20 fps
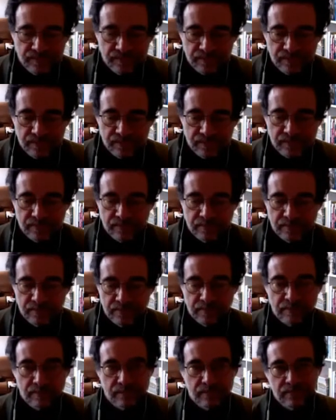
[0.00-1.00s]

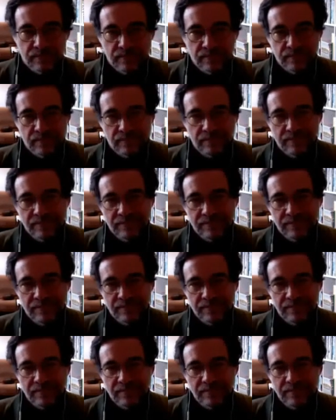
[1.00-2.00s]

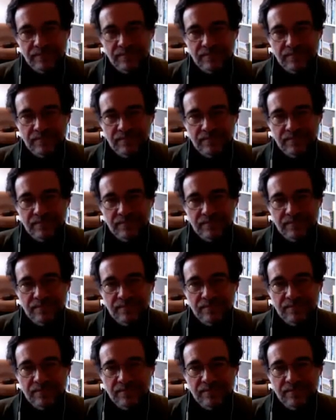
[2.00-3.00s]

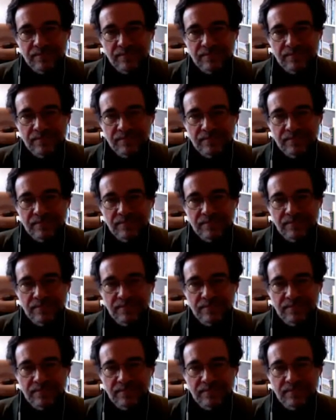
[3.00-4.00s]

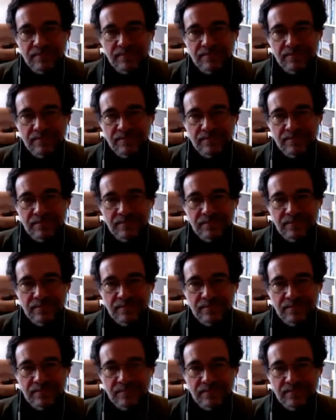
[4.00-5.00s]

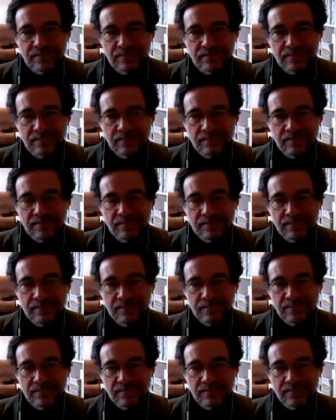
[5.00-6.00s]

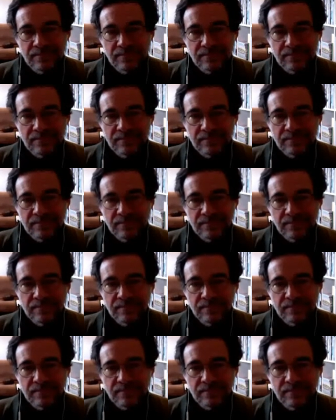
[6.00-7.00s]

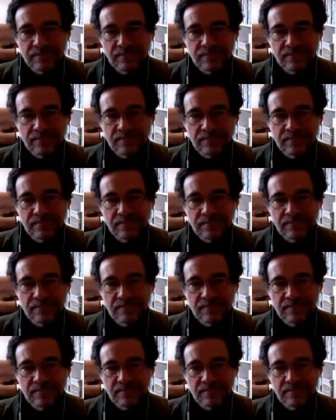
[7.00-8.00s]
(not speaking)